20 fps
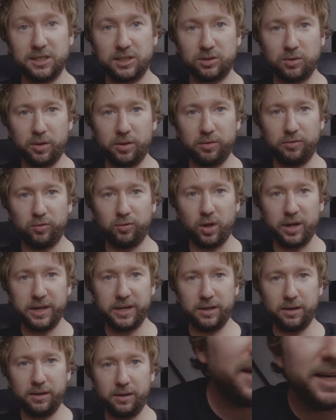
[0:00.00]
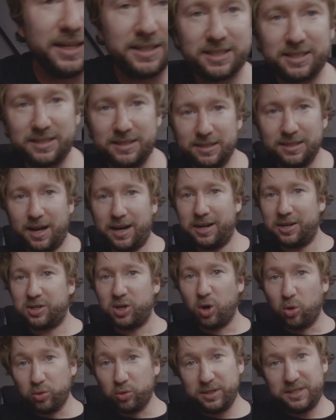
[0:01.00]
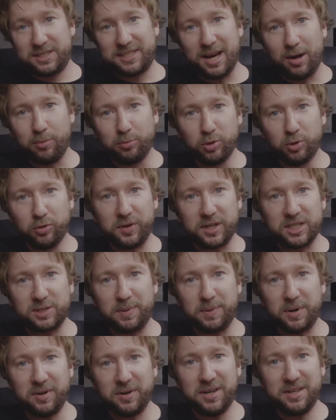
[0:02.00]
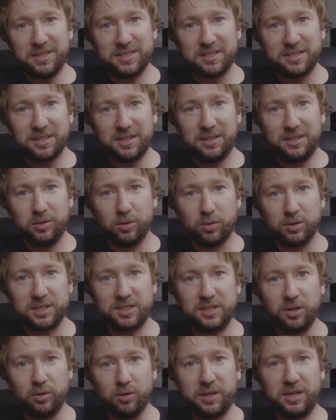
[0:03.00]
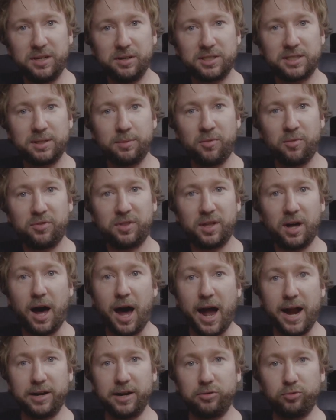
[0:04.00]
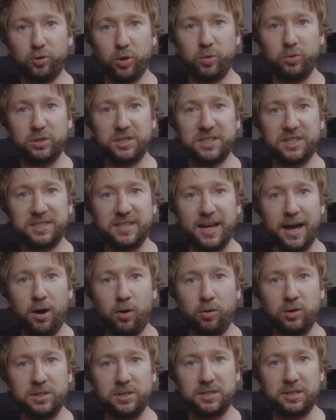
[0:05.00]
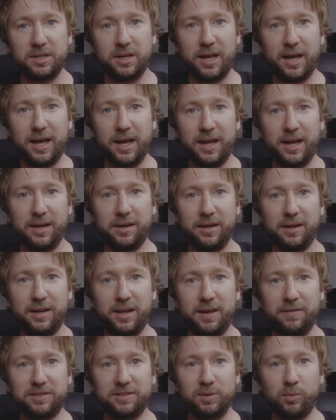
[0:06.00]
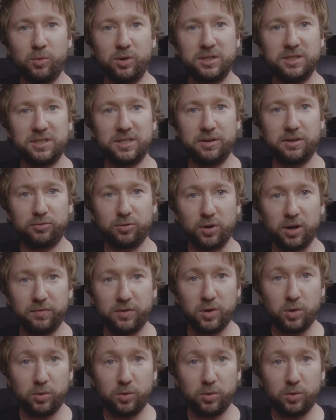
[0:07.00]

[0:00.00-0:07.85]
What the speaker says: throughout the flight. It's not a totally soundproof experience. You'll still hear some of the higher frequency sounds, and if someone's in front of you